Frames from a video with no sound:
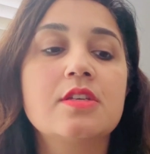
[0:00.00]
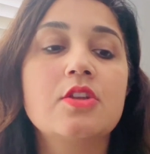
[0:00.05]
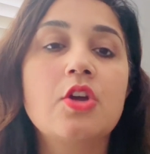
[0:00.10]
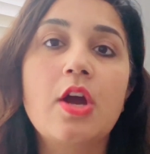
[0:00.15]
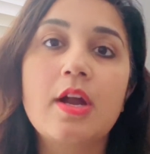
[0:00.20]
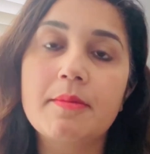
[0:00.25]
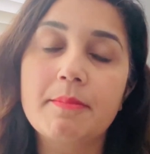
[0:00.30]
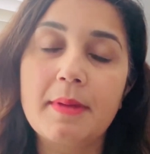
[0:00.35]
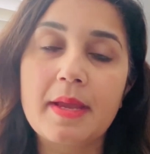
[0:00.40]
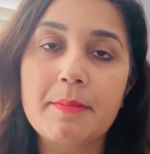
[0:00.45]

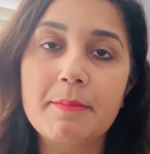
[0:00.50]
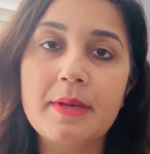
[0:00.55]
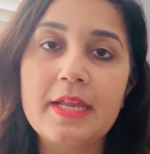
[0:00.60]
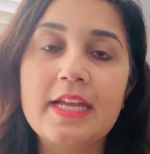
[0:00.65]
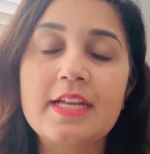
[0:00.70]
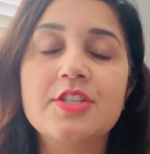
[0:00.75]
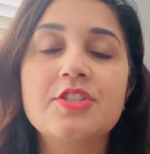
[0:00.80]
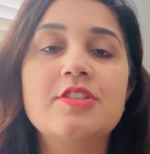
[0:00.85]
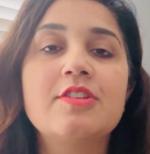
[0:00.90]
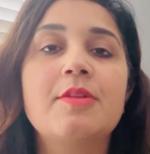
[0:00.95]
got my
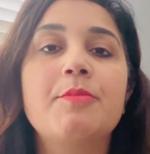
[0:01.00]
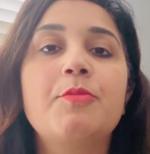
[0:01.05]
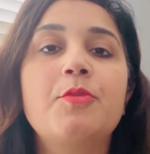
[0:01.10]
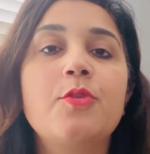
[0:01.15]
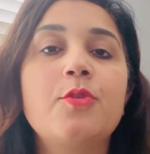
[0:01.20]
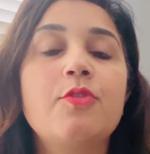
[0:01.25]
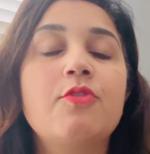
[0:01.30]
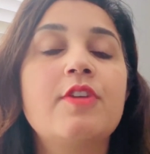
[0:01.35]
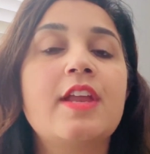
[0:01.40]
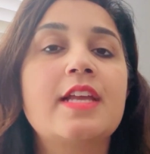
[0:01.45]
application
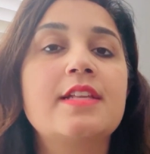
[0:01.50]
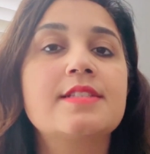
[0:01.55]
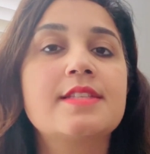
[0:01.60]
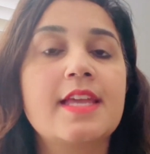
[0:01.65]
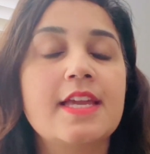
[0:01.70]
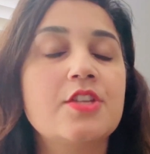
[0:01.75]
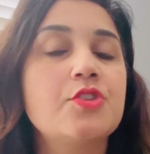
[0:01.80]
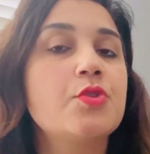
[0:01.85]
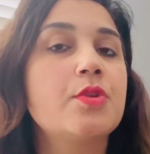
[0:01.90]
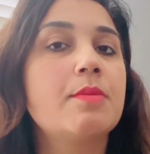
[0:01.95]
approved and
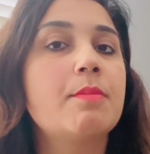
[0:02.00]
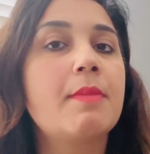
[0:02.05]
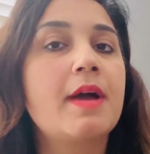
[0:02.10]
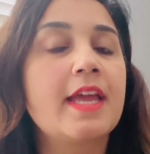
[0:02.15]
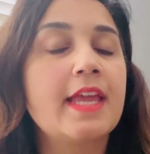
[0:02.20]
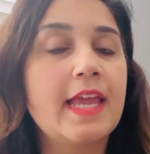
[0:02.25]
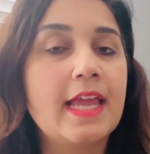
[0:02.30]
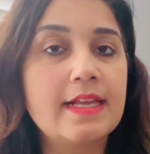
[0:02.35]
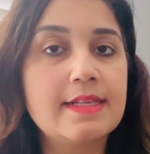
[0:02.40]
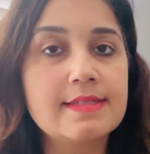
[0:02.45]
scheduled
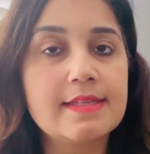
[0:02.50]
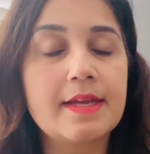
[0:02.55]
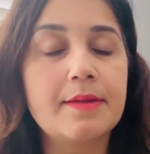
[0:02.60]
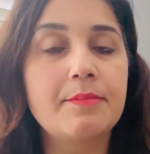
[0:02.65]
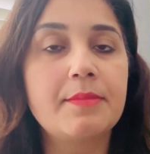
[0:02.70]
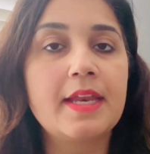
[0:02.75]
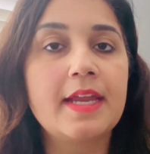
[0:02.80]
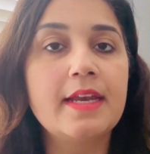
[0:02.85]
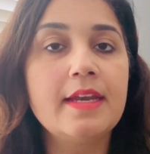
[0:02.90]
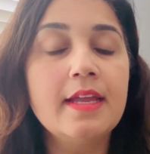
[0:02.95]
my
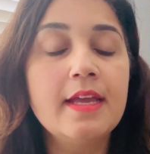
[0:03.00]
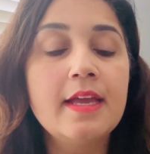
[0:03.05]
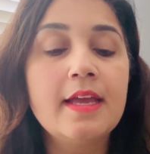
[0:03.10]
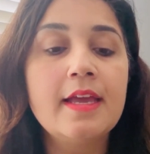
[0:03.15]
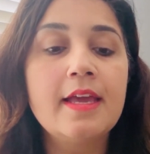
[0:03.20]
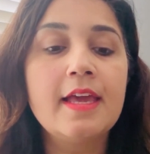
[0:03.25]
exam date.